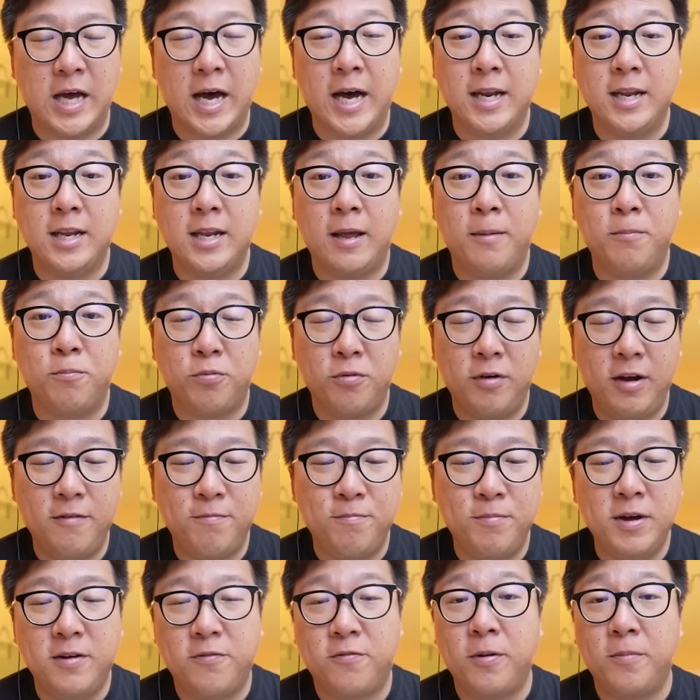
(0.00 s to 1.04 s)
other than Brave
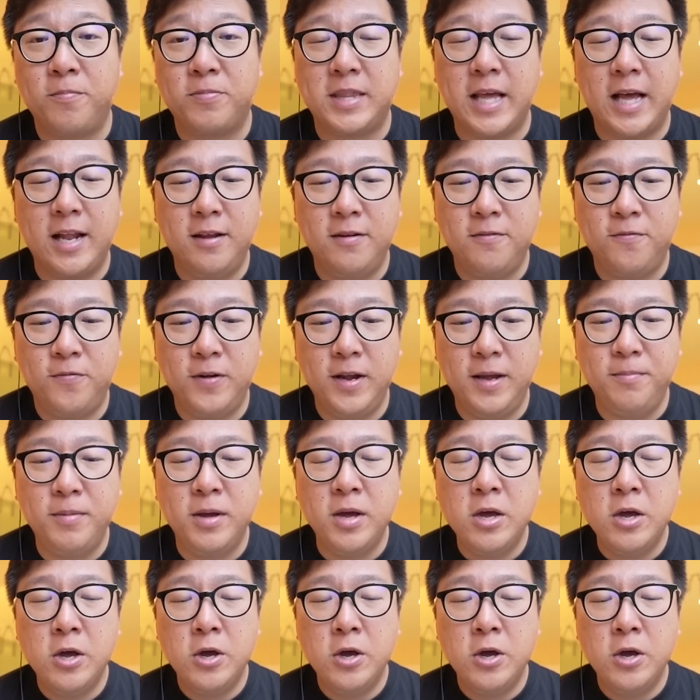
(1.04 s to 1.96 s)
Bird from Talonflame.